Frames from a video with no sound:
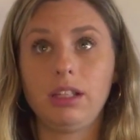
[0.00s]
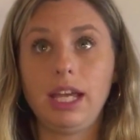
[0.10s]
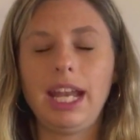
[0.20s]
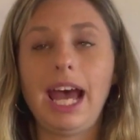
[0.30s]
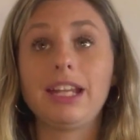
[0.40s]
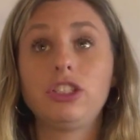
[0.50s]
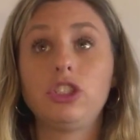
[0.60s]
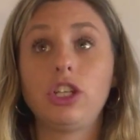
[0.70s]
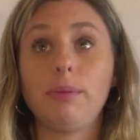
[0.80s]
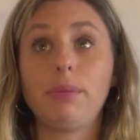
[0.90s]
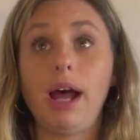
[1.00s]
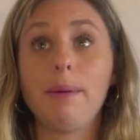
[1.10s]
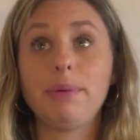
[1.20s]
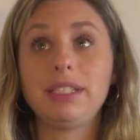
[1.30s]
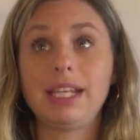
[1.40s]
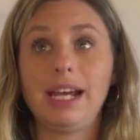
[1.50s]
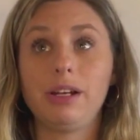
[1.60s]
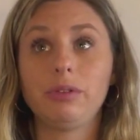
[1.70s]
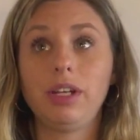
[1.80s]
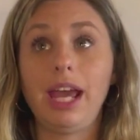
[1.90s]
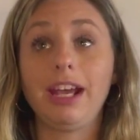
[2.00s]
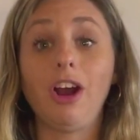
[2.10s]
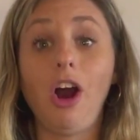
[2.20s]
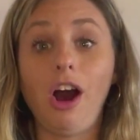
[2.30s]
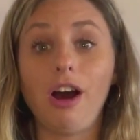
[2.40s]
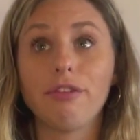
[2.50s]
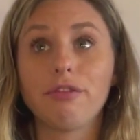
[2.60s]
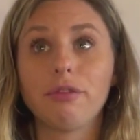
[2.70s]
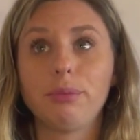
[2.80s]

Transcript: and had to jump up and down and cough